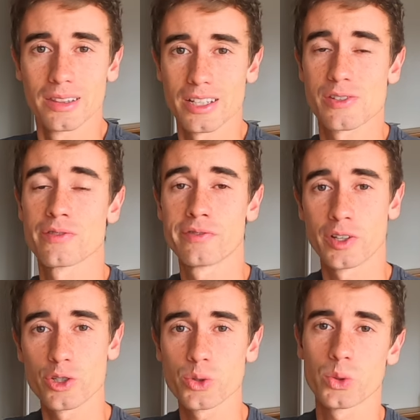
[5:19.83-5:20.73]
let's
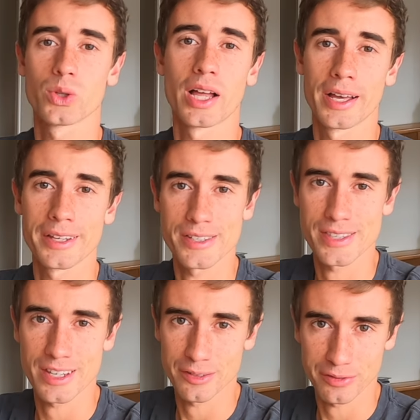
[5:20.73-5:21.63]
visualize
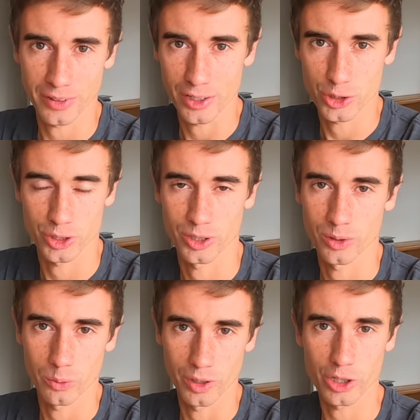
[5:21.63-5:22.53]
the inflation,
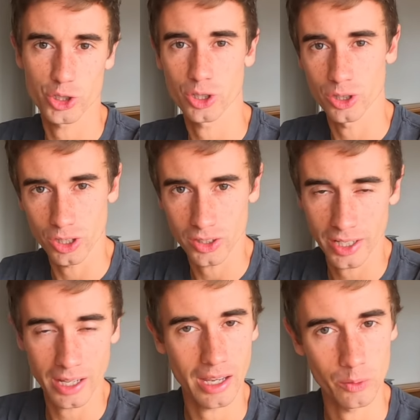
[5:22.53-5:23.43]
what it should look
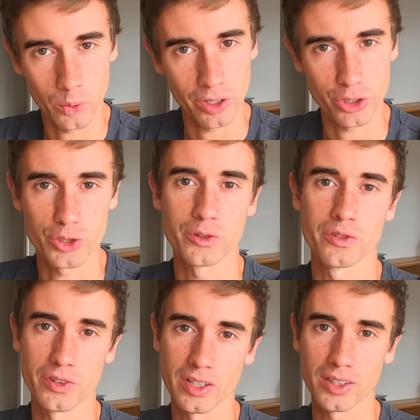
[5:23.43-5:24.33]
like and what it should
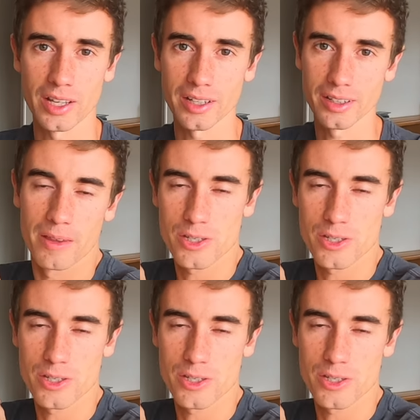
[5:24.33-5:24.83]
feel like.